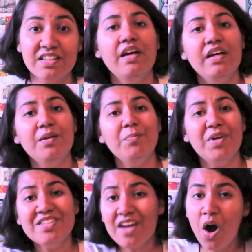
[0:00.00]
And
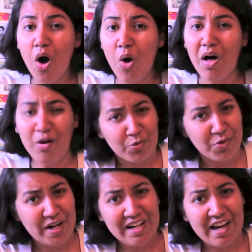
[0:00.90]
as a whole, i would
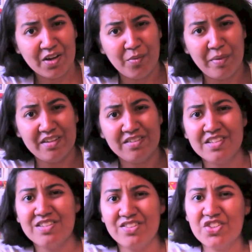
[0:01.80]
really recommend
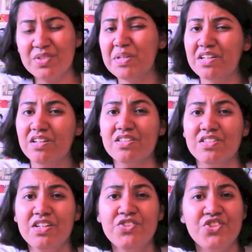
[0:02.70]
this just
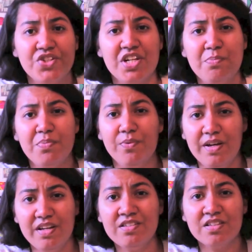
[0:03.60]
because it's cheap,
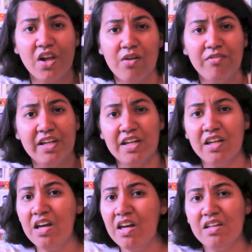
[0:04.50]
it's
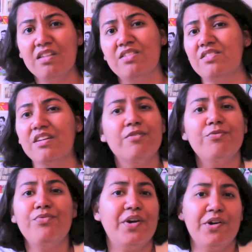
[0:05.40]
lovely, it's a
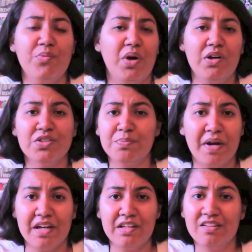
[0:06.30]
very well
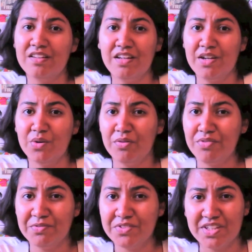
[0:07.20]
spent Euro
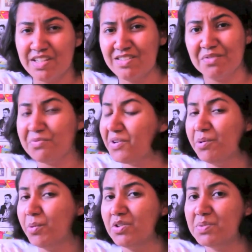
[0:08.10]
50, it's a
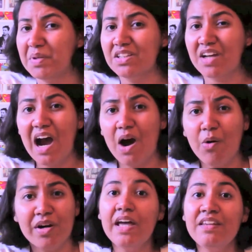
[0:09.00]
very well spent
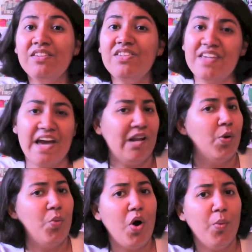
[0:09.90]
hour and the
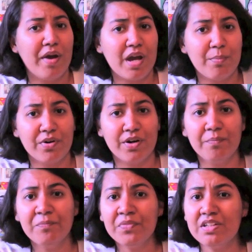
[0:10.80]
yellow
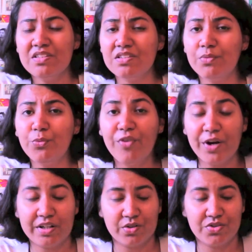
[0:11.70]
wallpaper, it's a
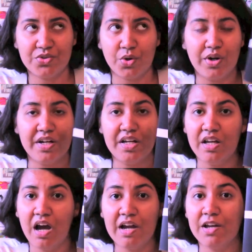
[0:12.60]
very good
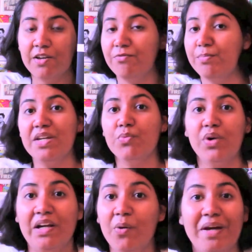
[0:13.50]
story, I've been
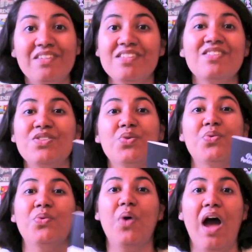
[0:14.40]
recommended
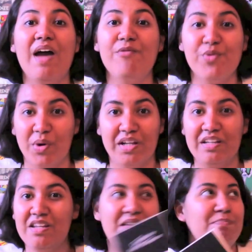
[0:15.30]
to
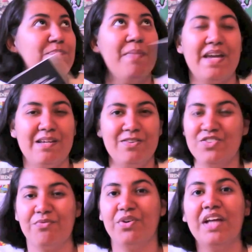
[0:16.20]
everyone in many
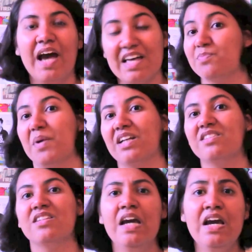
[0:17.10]
different aspects,